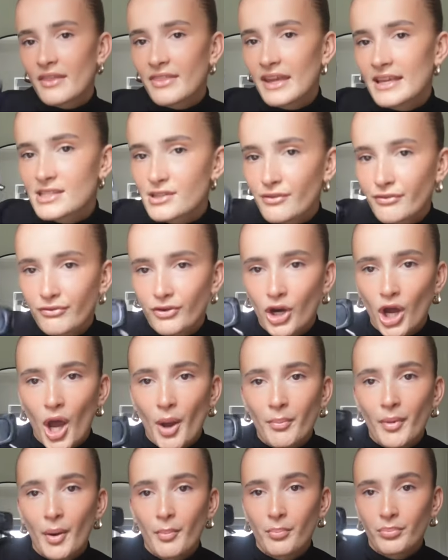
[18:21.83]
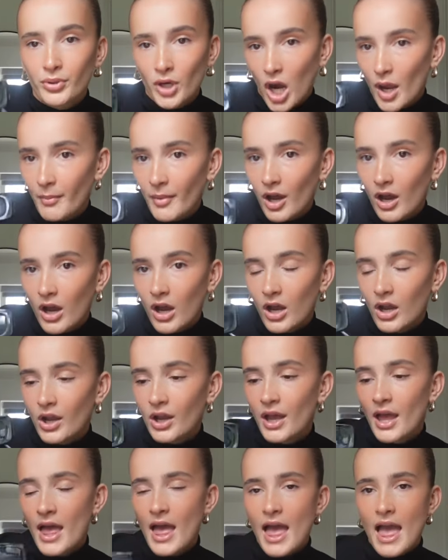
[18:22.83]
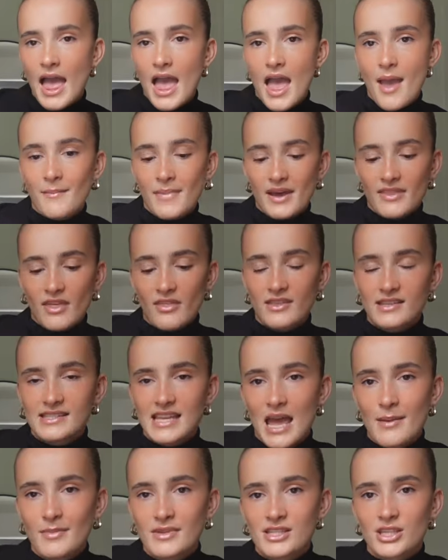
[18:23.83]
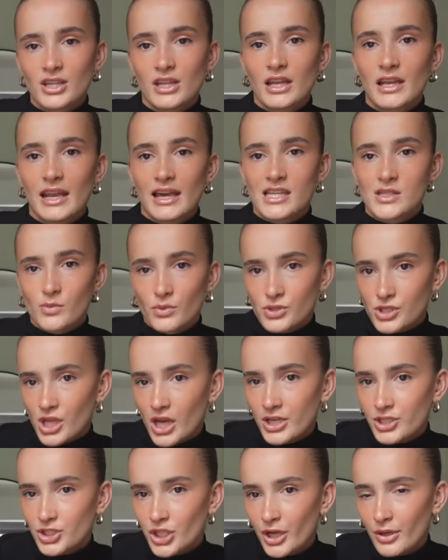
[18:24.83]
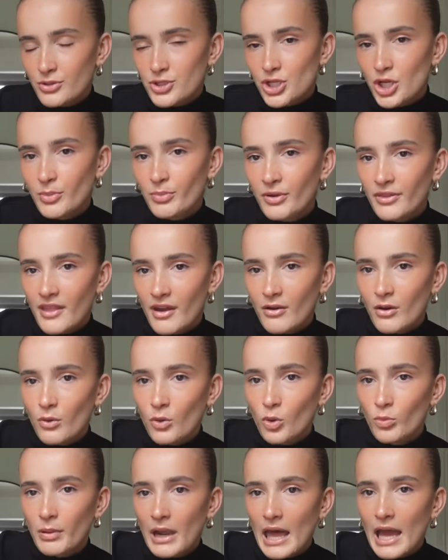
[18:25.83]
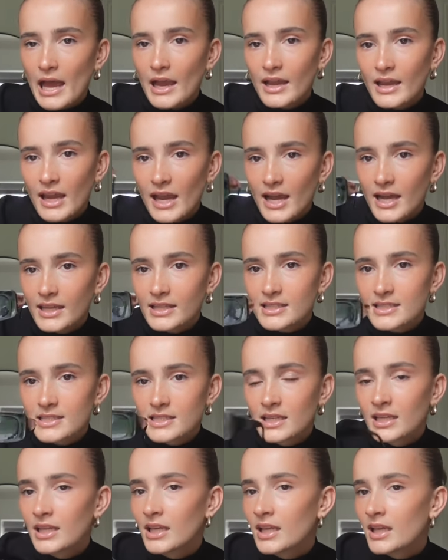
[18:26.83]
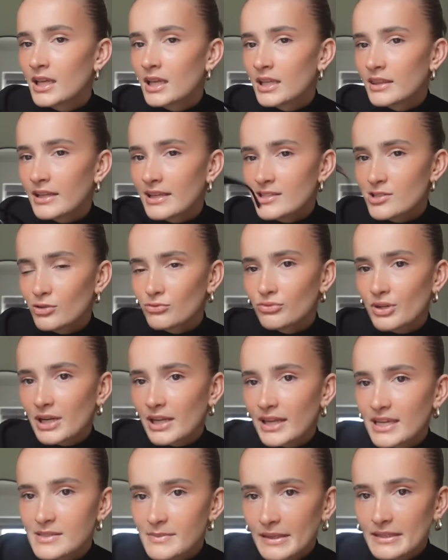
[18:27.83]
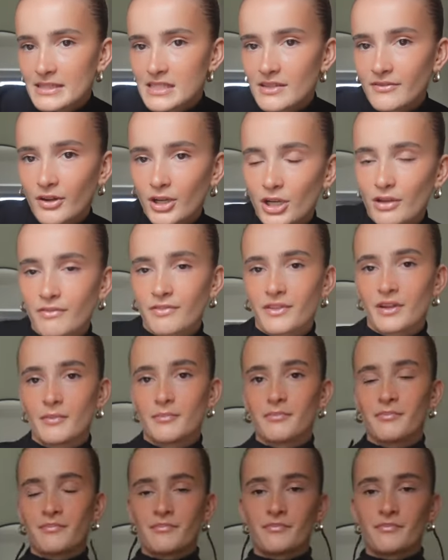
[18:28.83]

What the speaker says: These are from Primark, and they're the same as the last ones that I showed you, but they're all black and these look really expensive. I love them.